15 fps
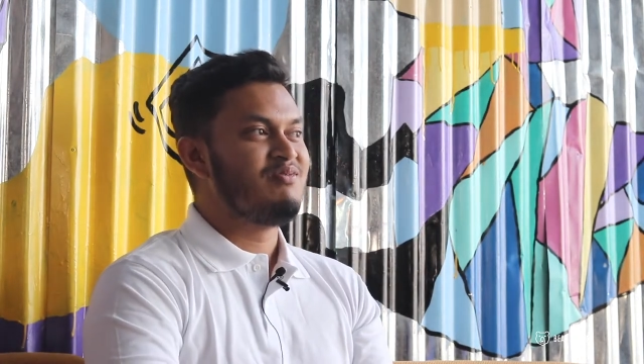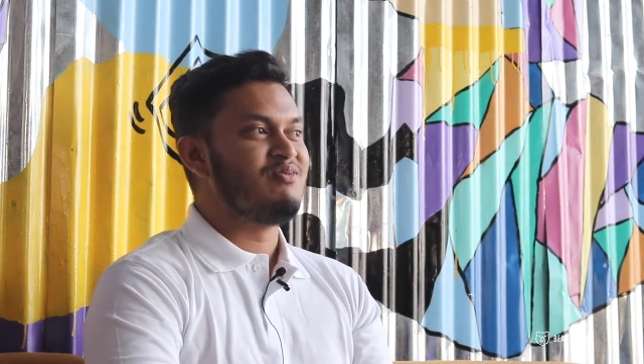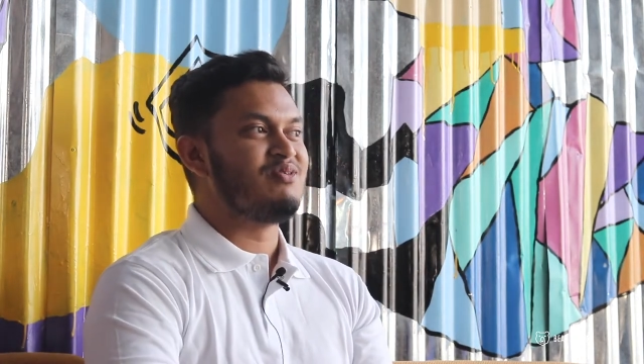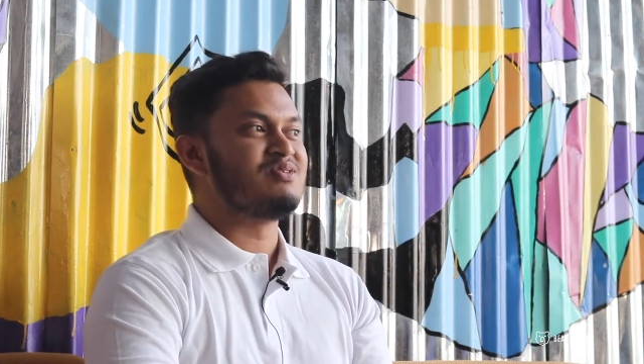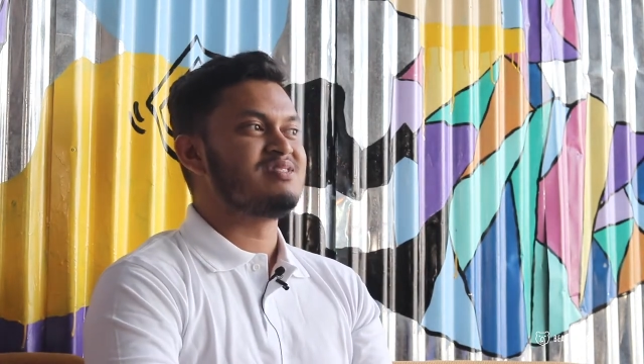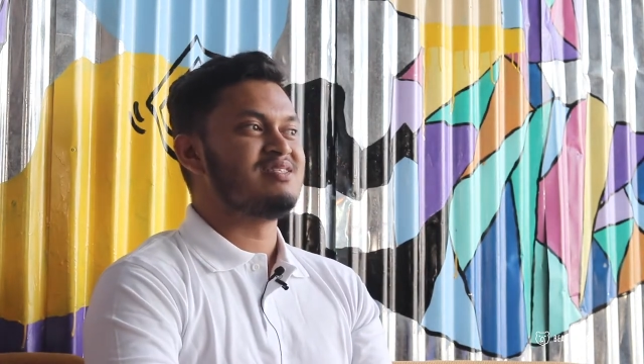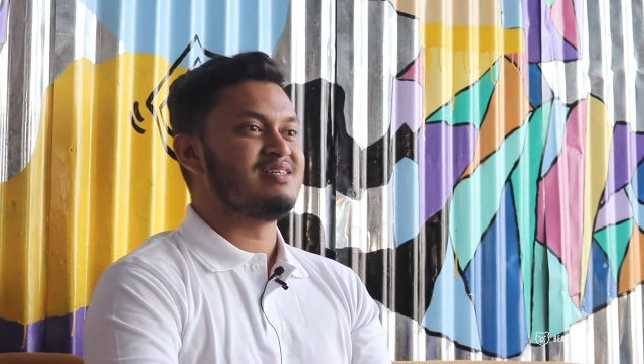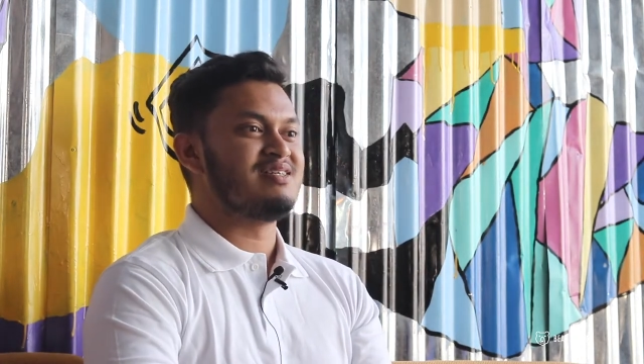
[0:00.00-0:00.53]

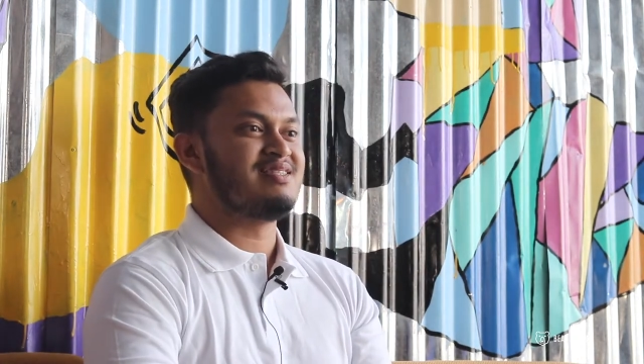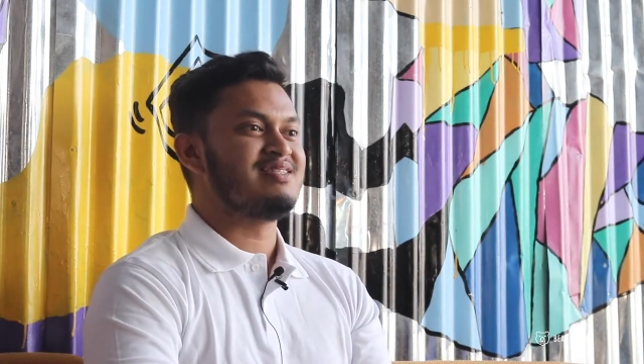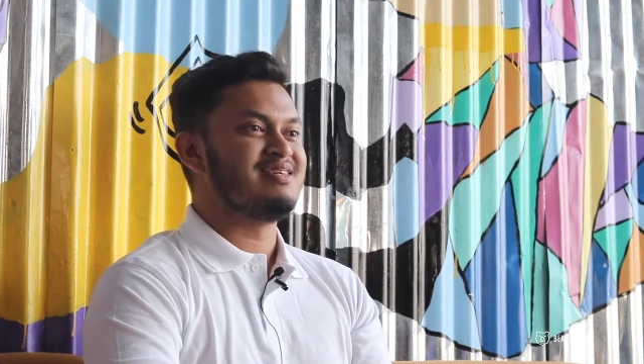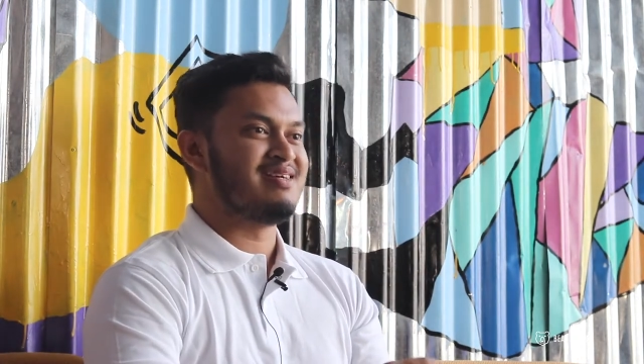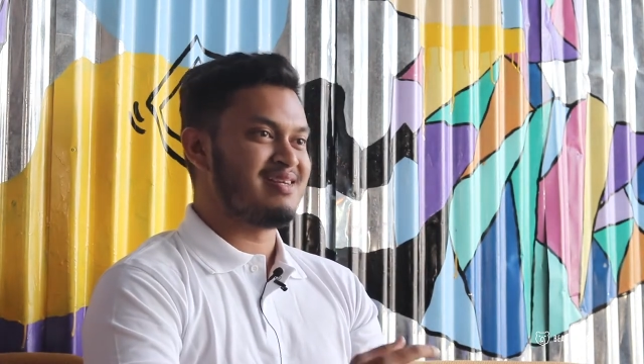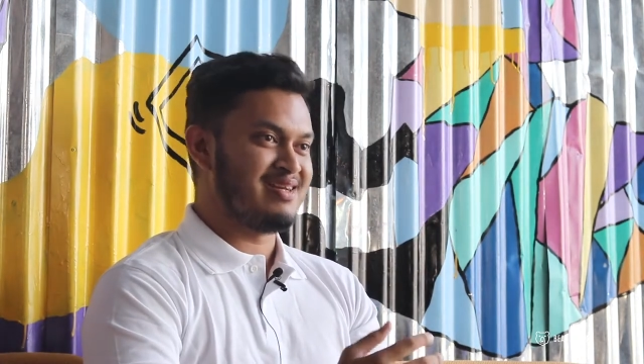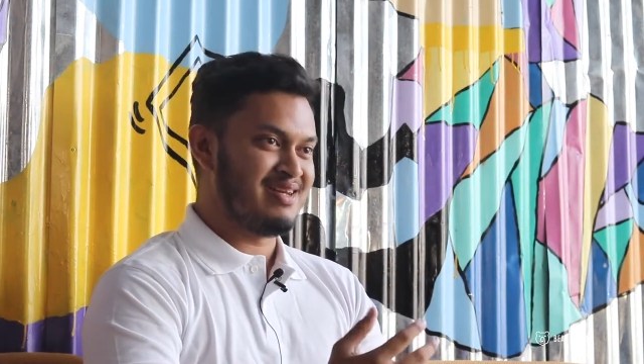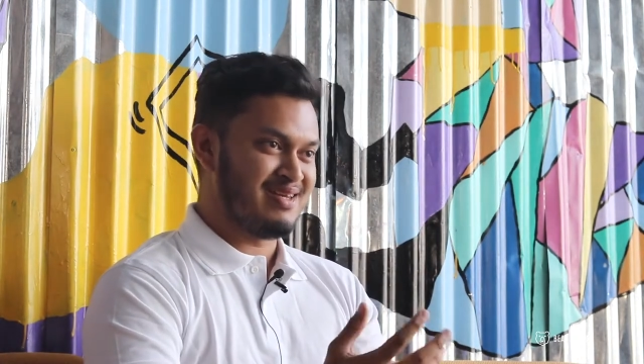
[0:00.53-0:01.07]
was the
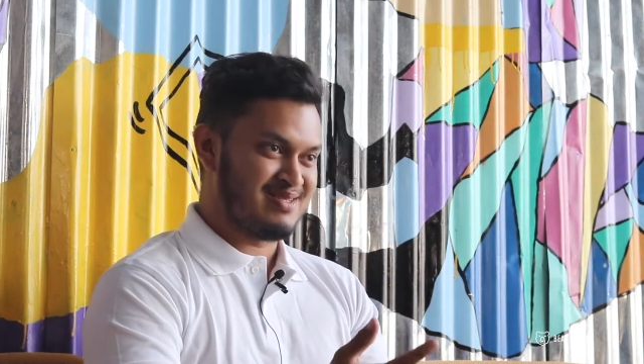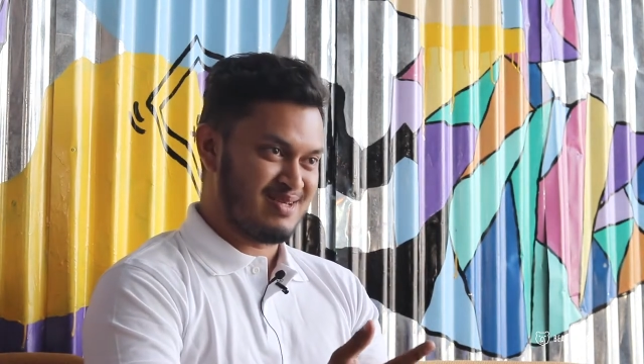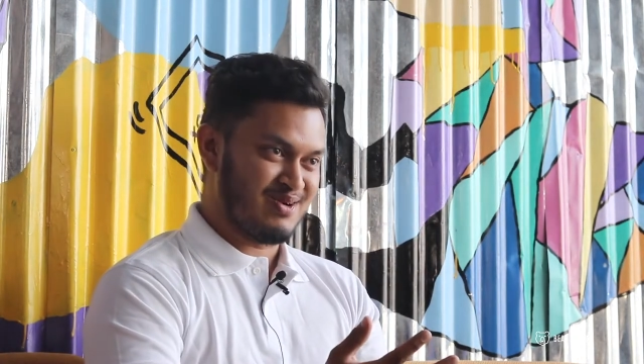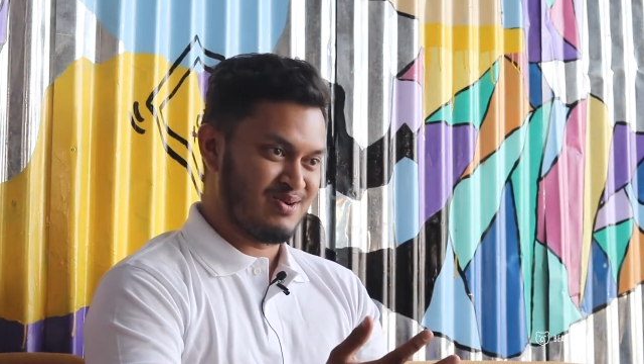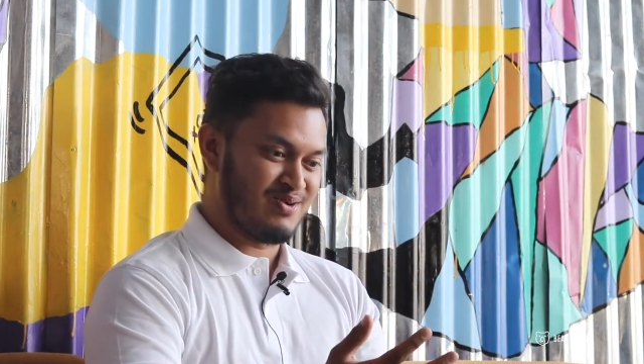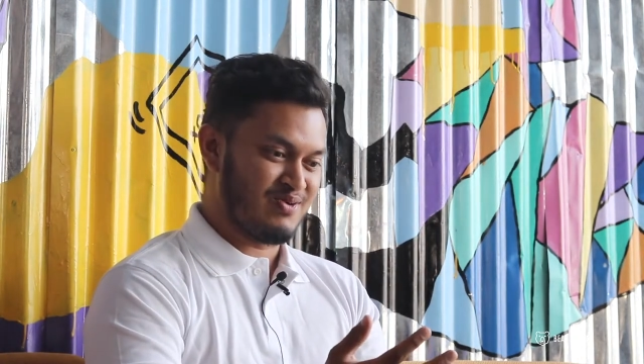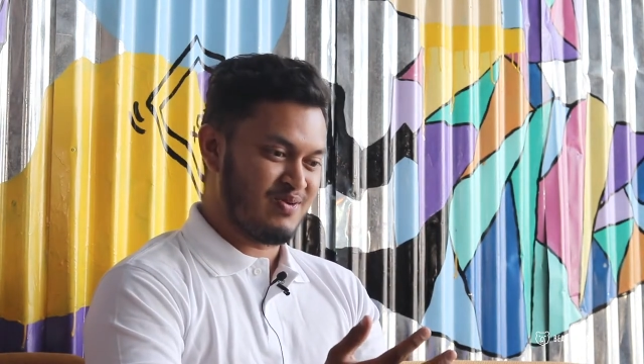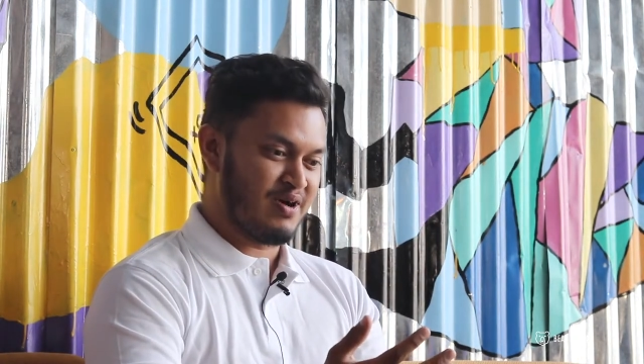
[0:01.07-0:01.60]
30 days
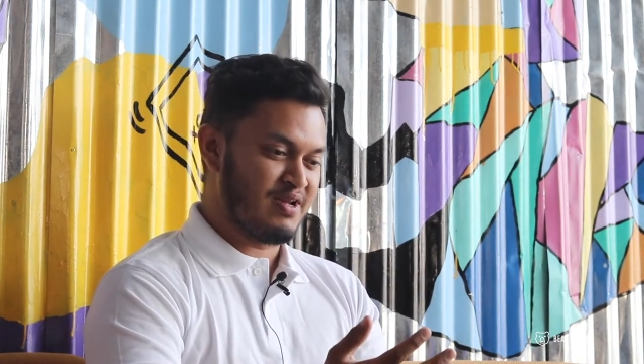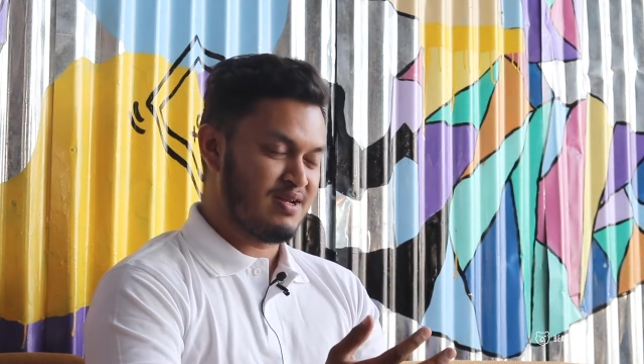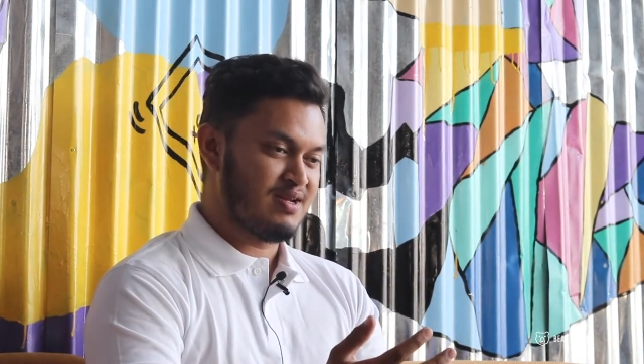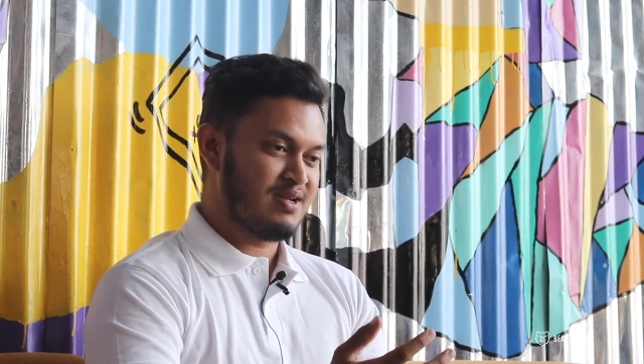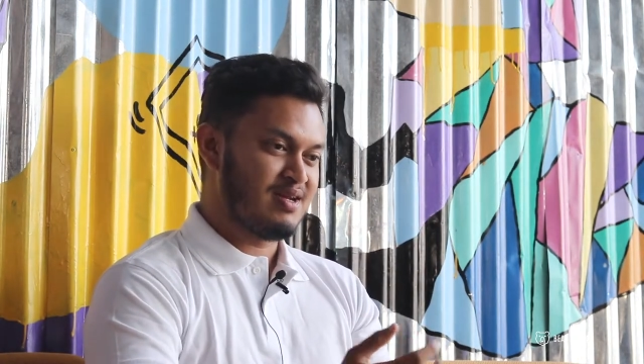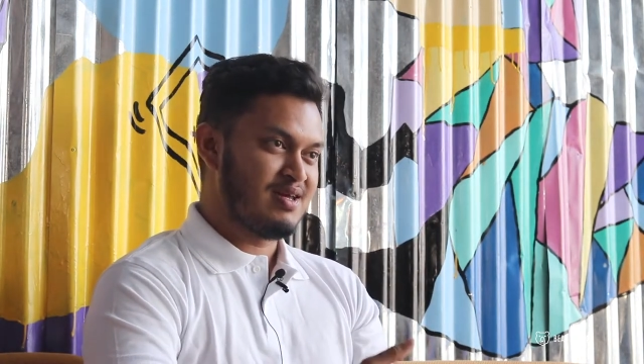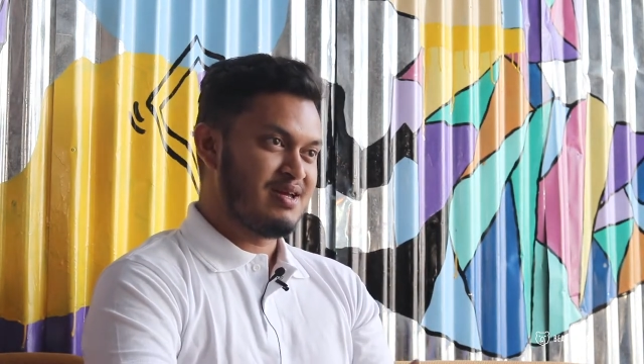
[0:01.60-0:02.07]
Akuru one,